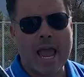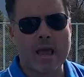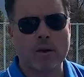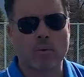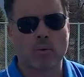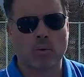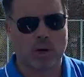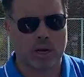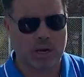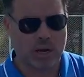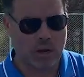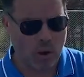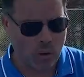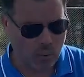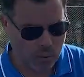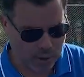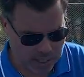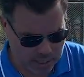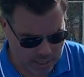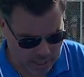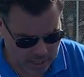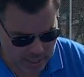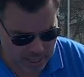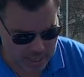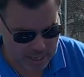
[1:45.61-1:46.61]
and we're going
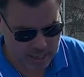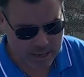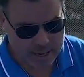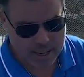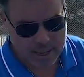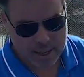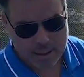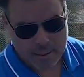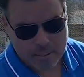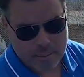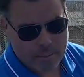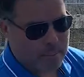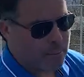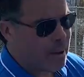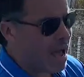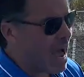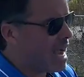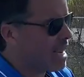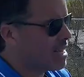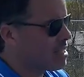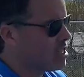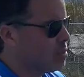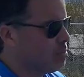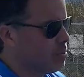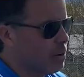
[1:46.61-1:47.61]
to get
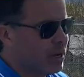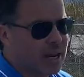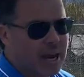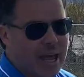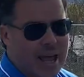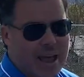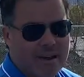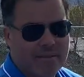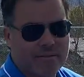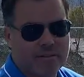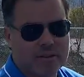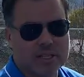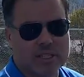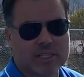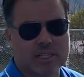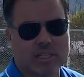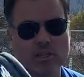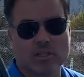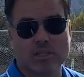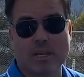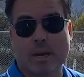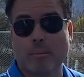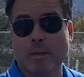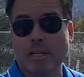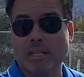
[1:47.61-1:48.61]
backspin every
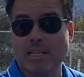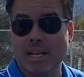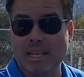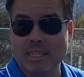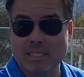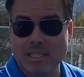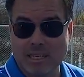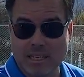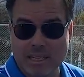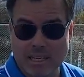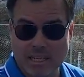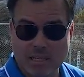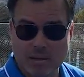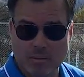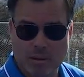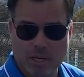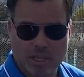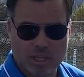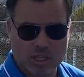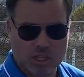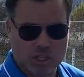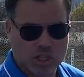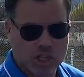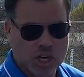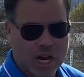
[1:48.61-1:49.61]
single time. It doesn't need to be
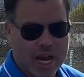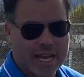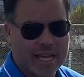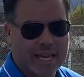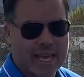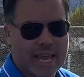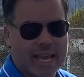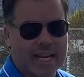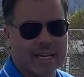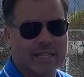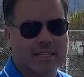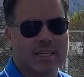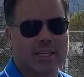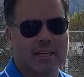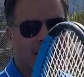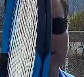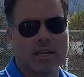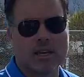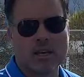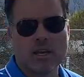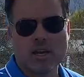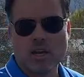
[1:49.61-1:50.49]
this gigantic